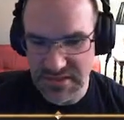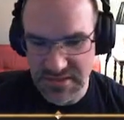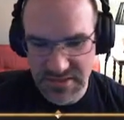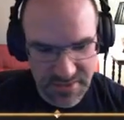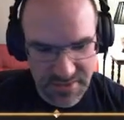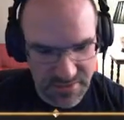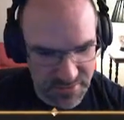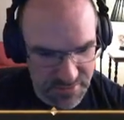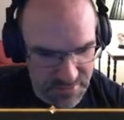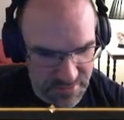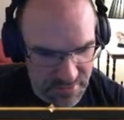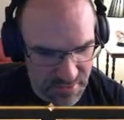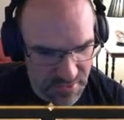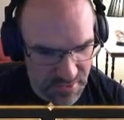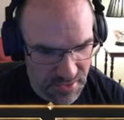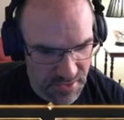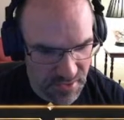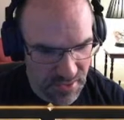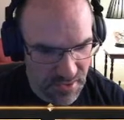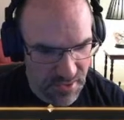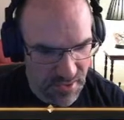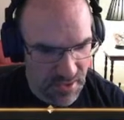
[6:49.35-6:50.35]
So
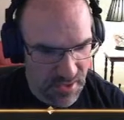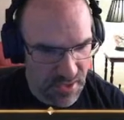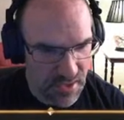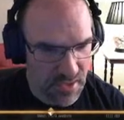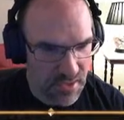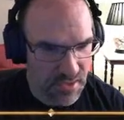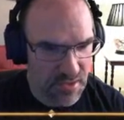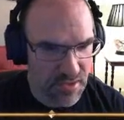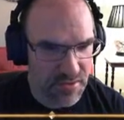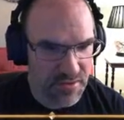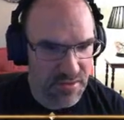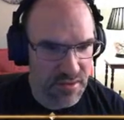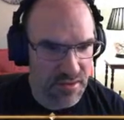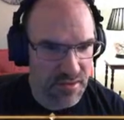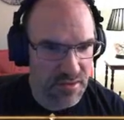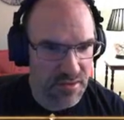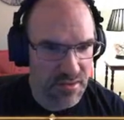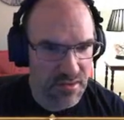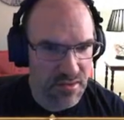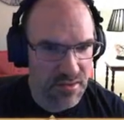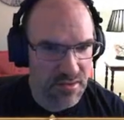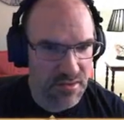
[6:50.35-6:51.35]
nothing
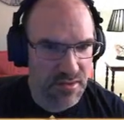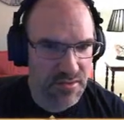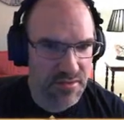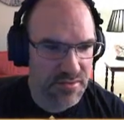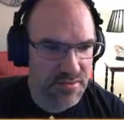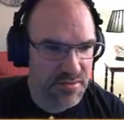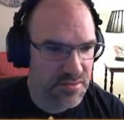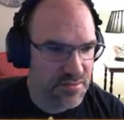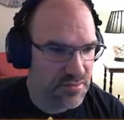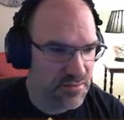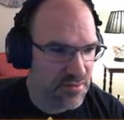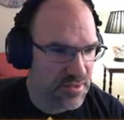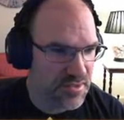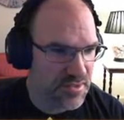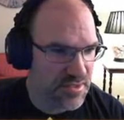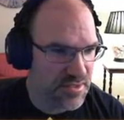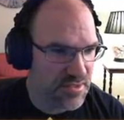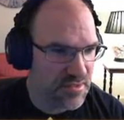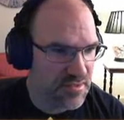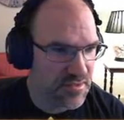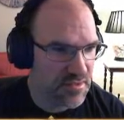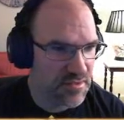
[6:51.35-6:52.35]
too
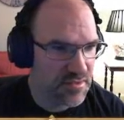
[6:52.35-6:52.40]
crazy.